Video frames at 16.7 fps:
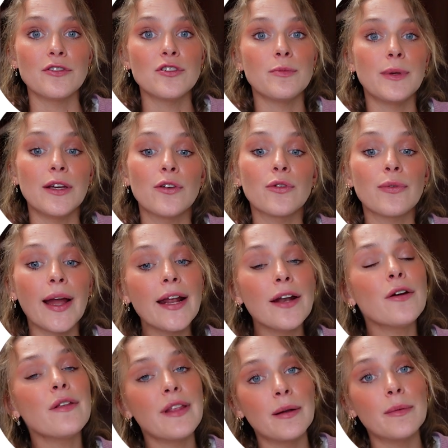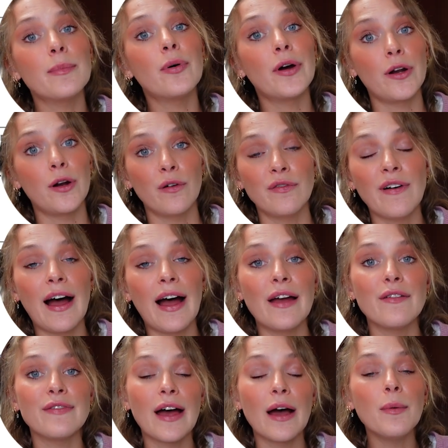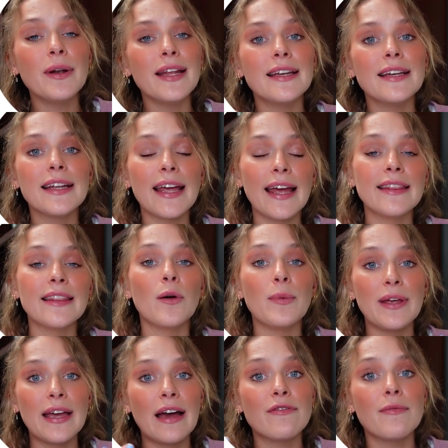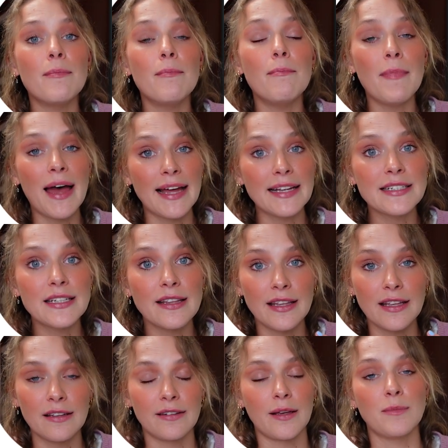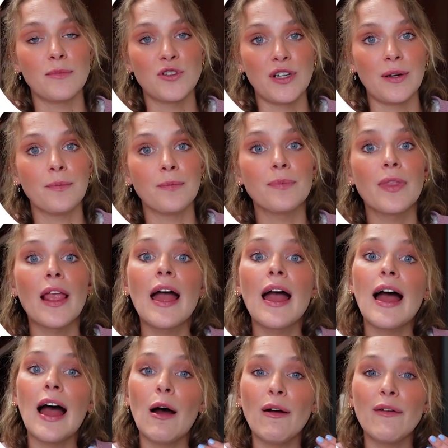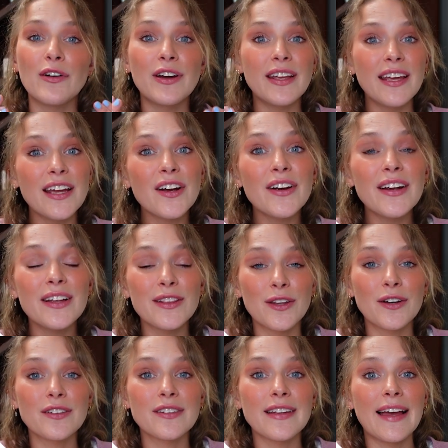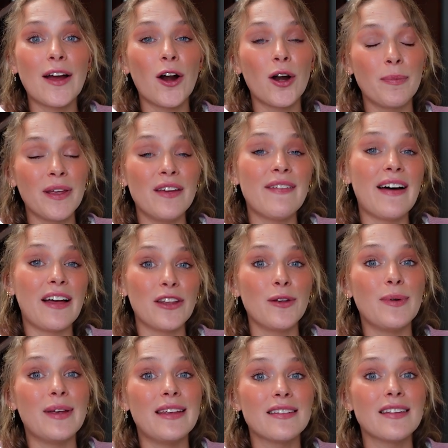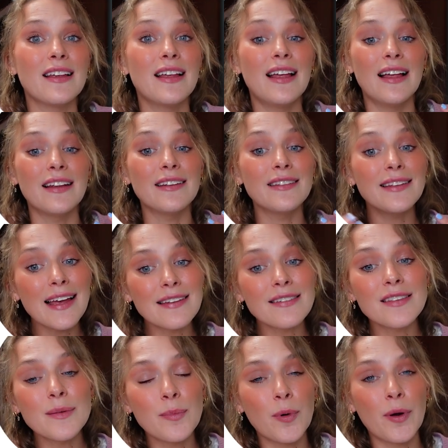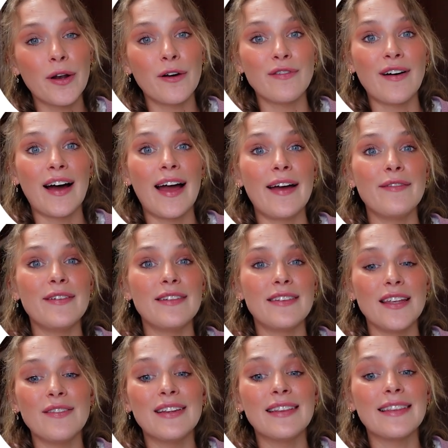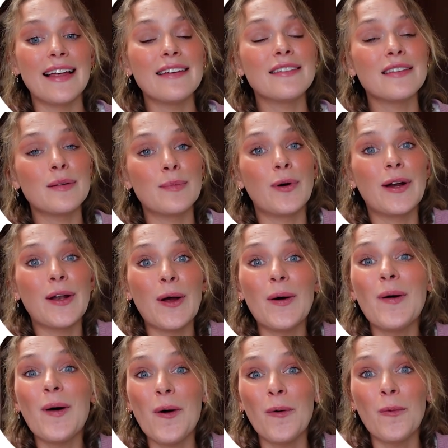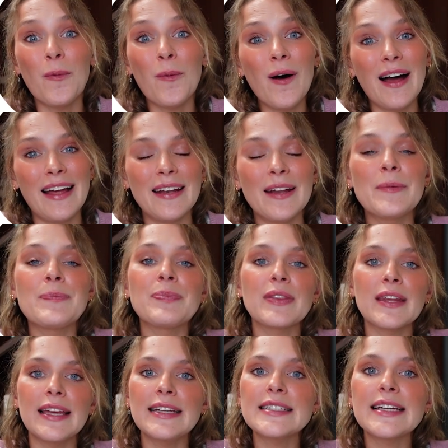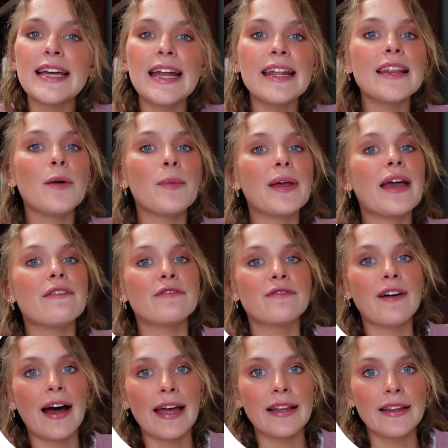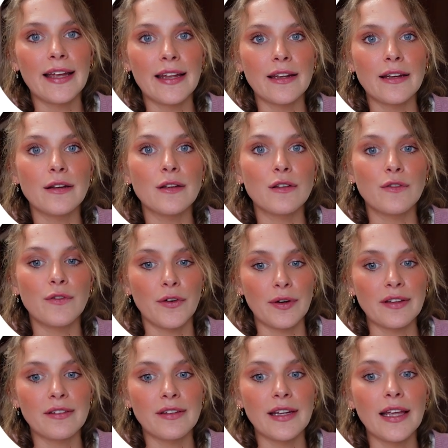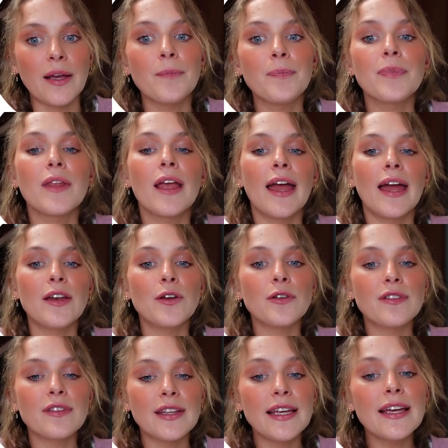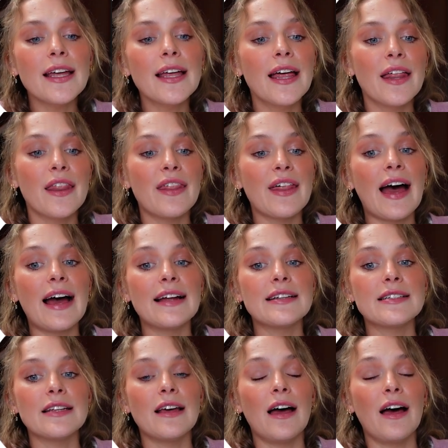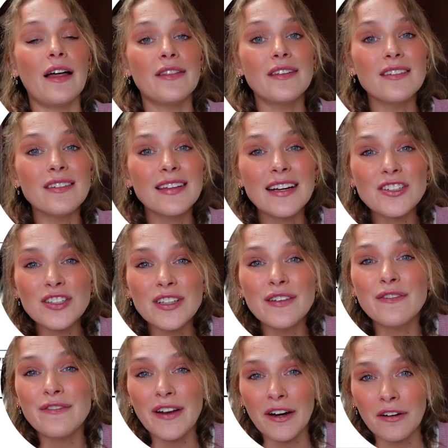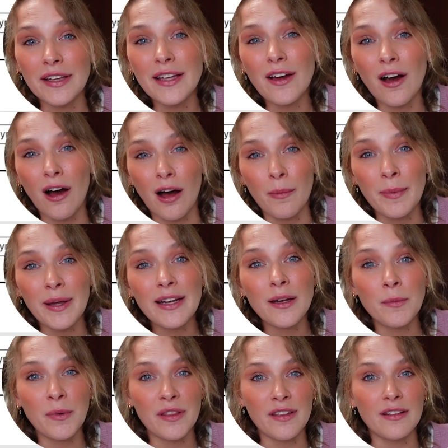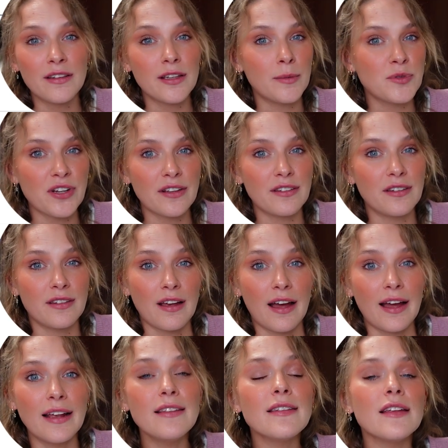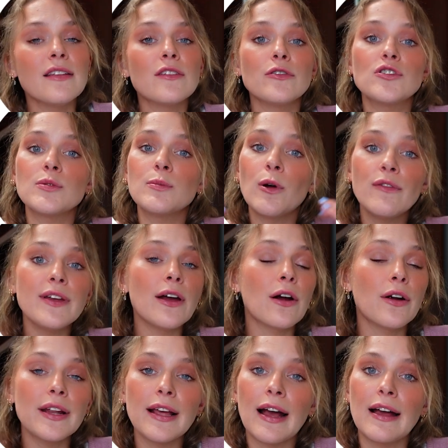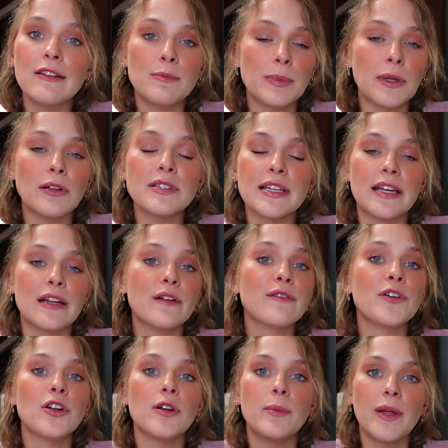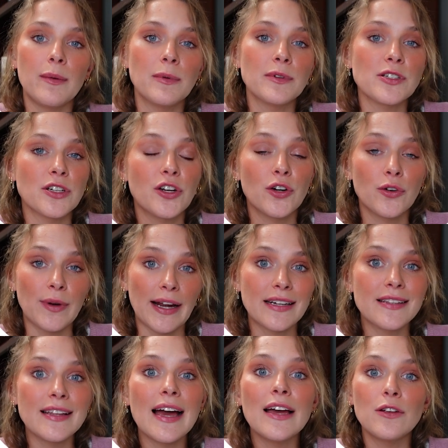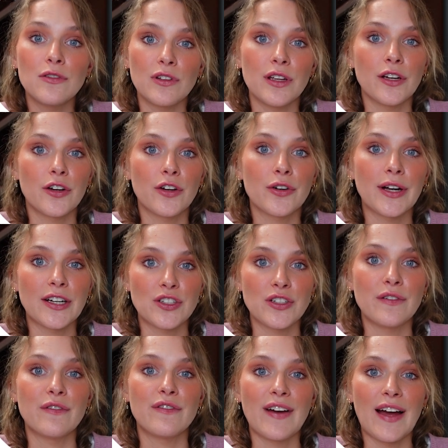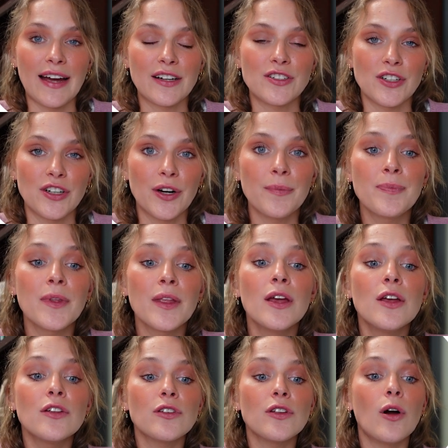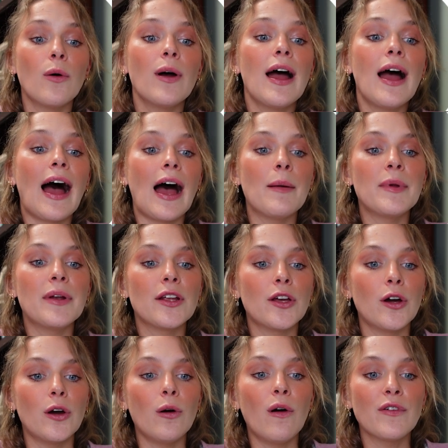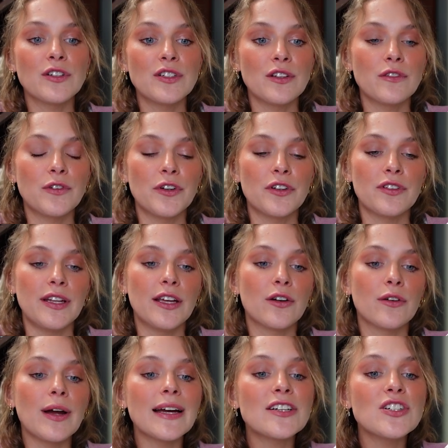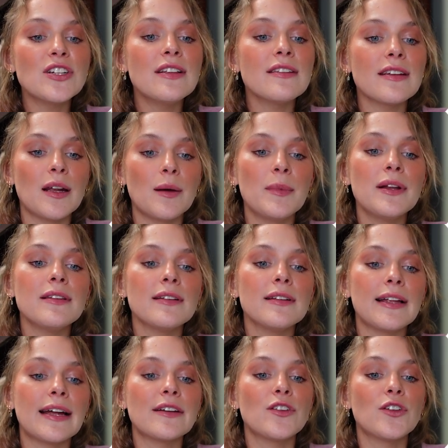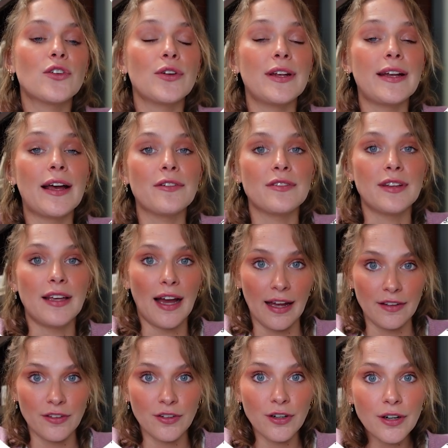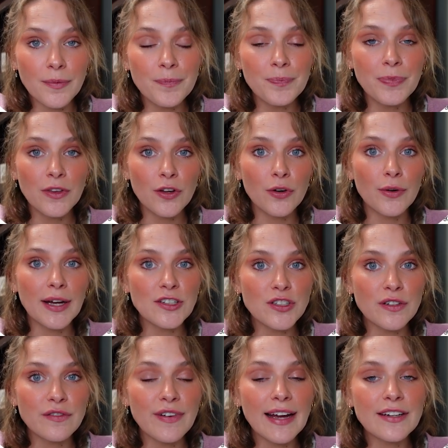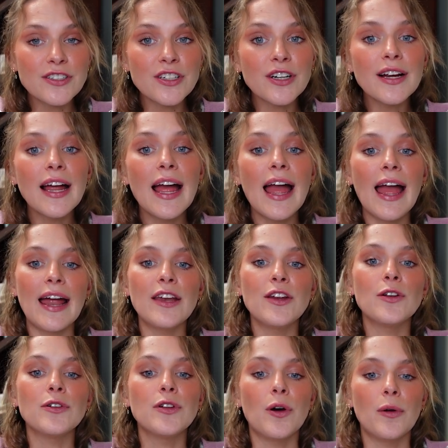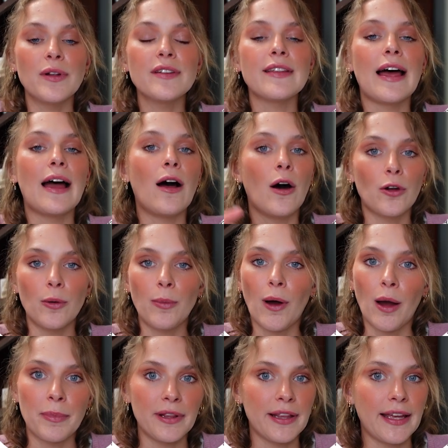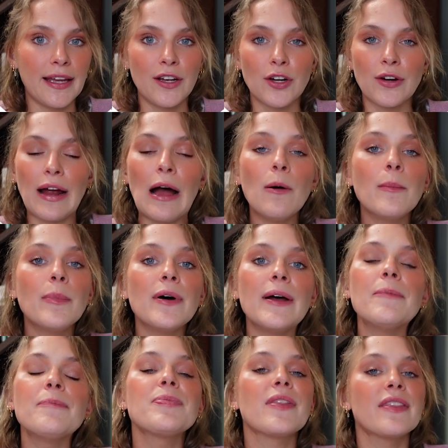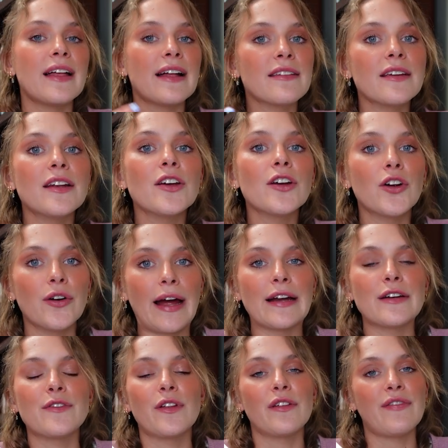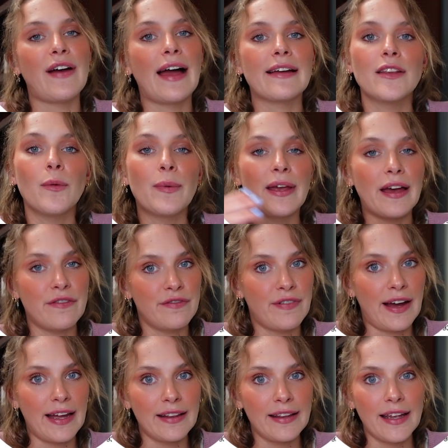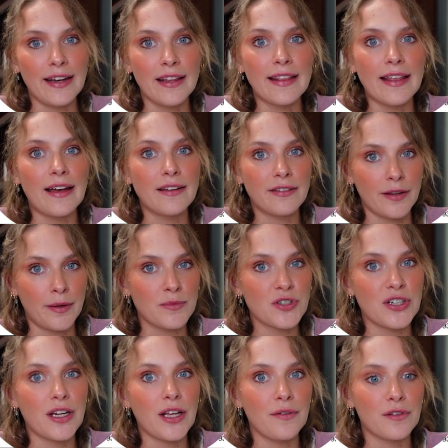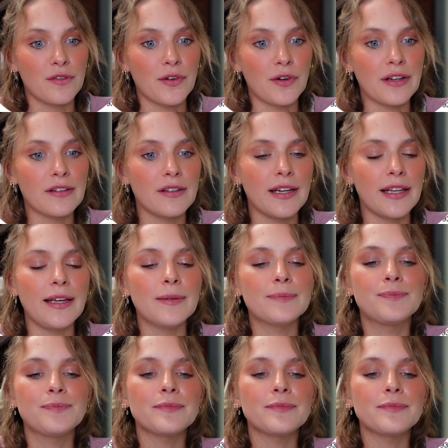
to be greater than 0.05. That would indicate that we have met the assumption. However, here it looks like our p-value is less than 0.05, it's even less than 0.001, indicating that we have violated sphericity. And you'll see that this is actually fairly common in within subjects designs, and so Jamovi already has built in for you to be able to correct that using a correction factor. So I'm going to go over to sphericity corrections, and I'm going to select the greenhouse geyser correction factor, and you'll notice that auto-populate in your output. That's going to correct for the fact that we have violated that assumption of sphericity.